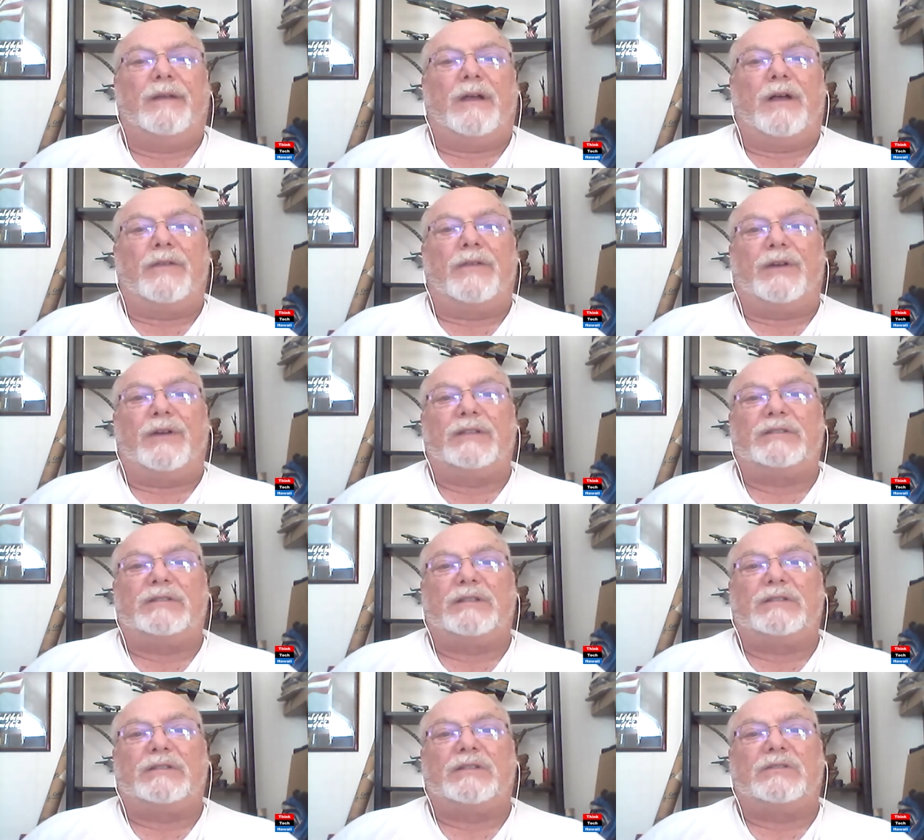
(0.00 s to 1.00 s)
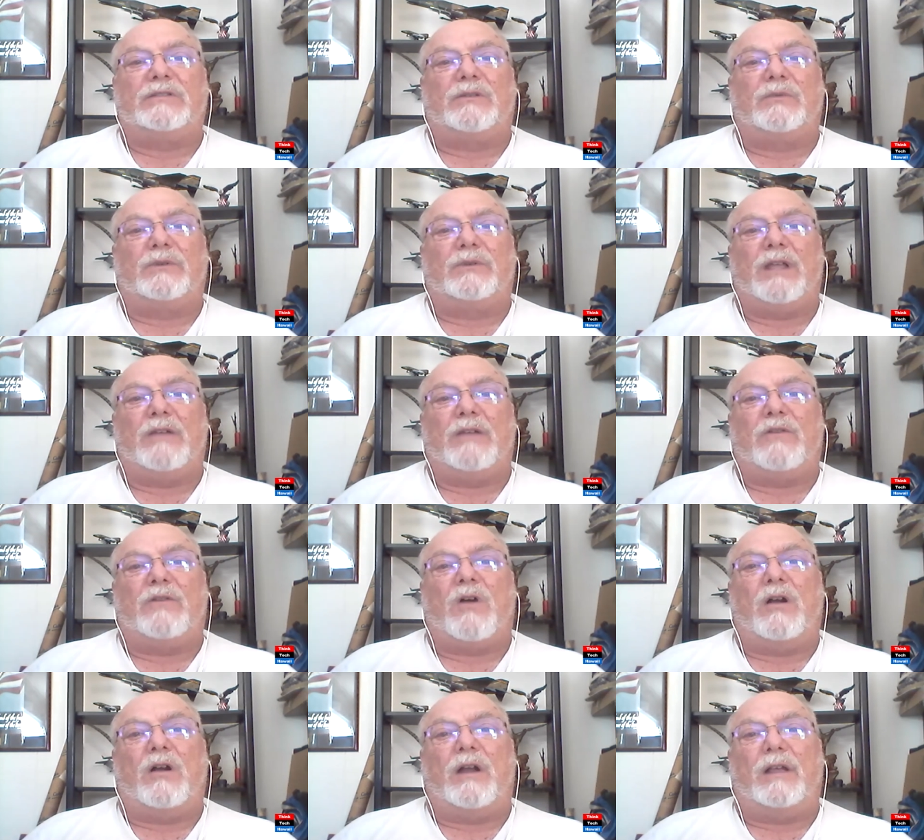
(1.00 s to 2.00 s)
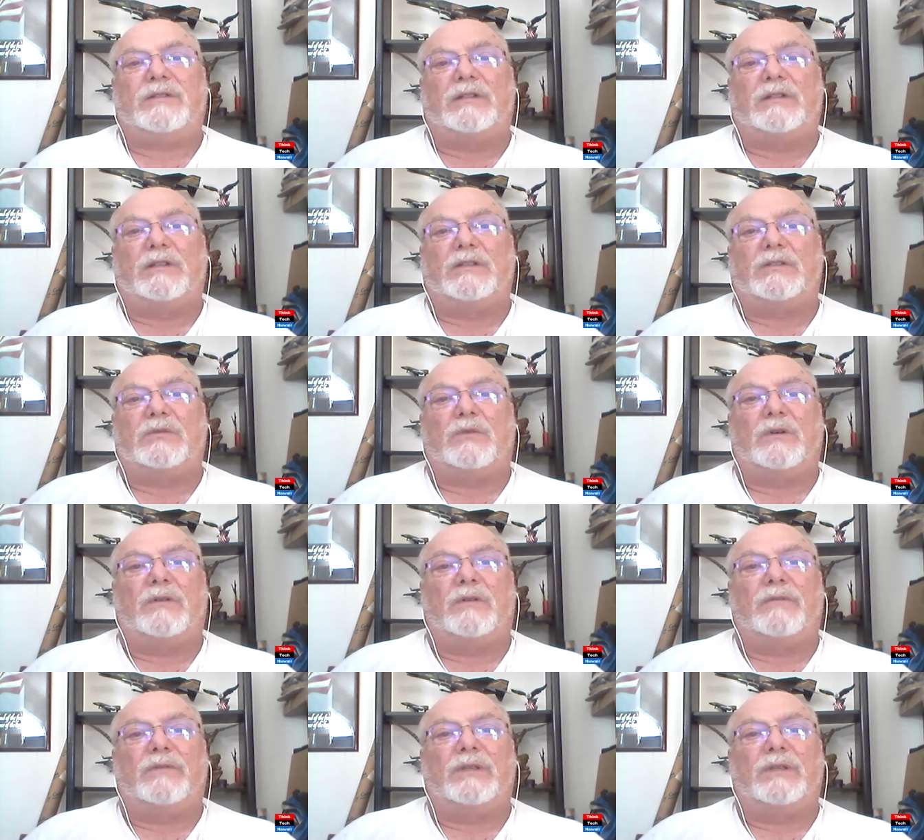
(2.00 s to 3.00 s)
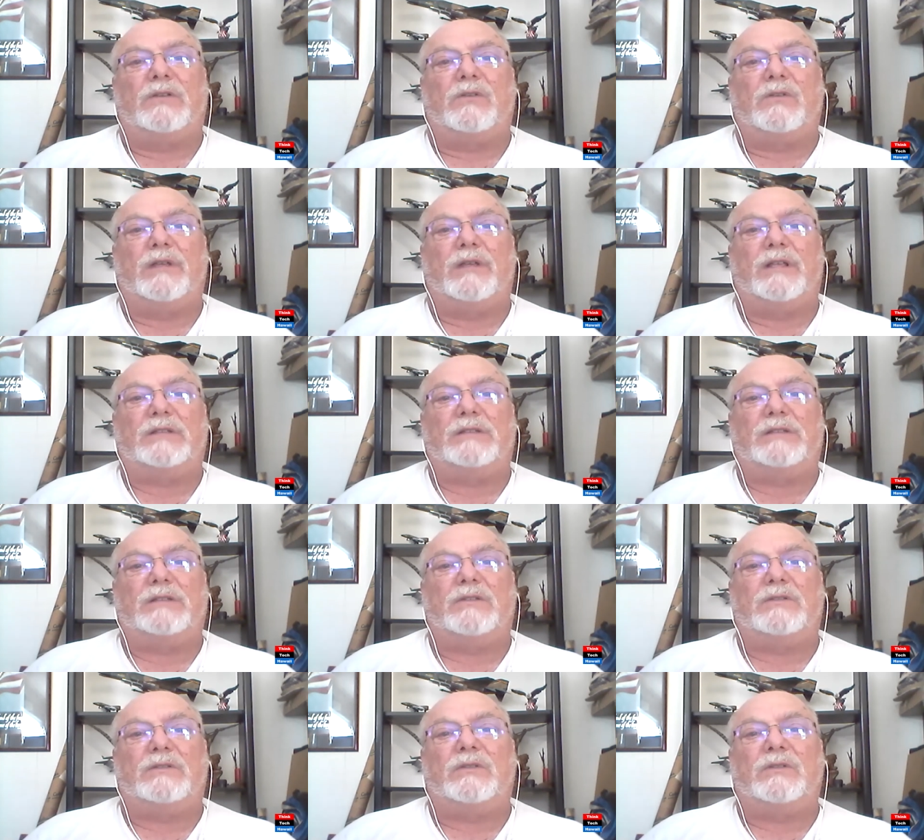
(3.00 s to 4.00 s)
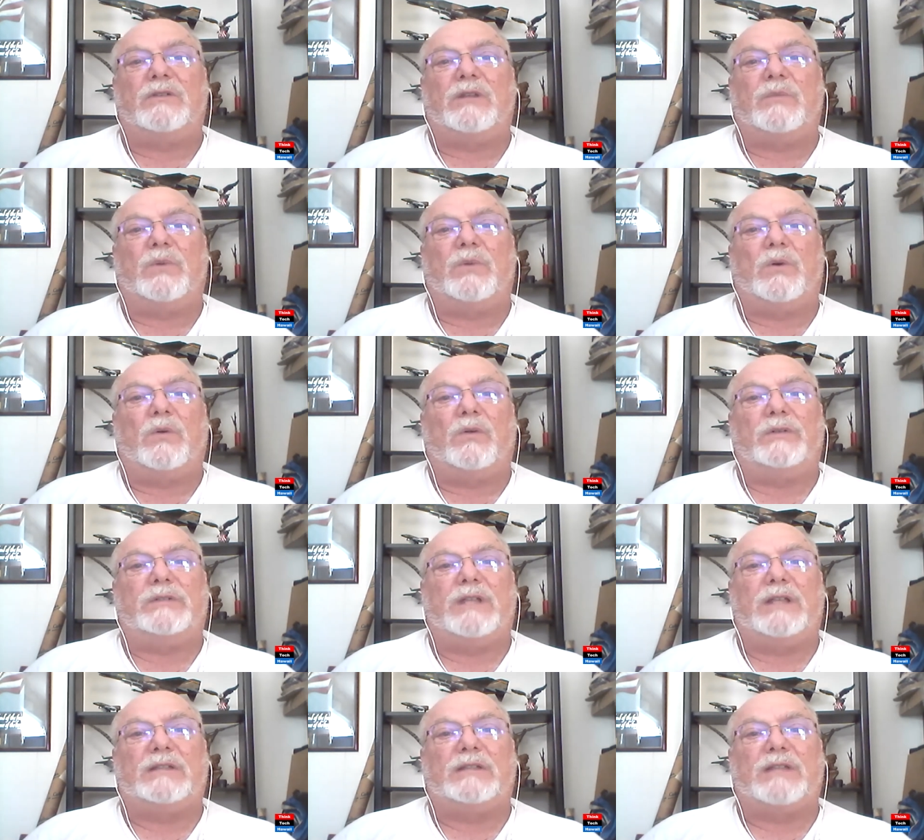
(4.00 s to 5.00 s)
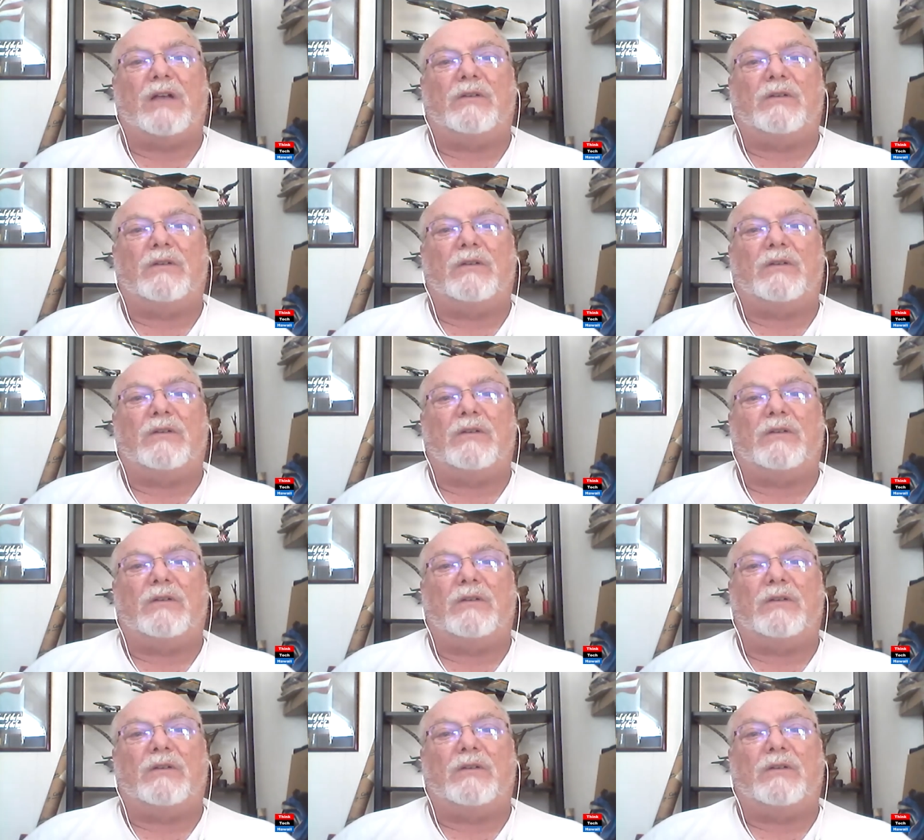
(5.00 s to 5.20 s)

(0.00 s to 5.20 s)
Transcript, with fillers: Other instances are when you have car accidents where a vehicle hits a utility pole and takes out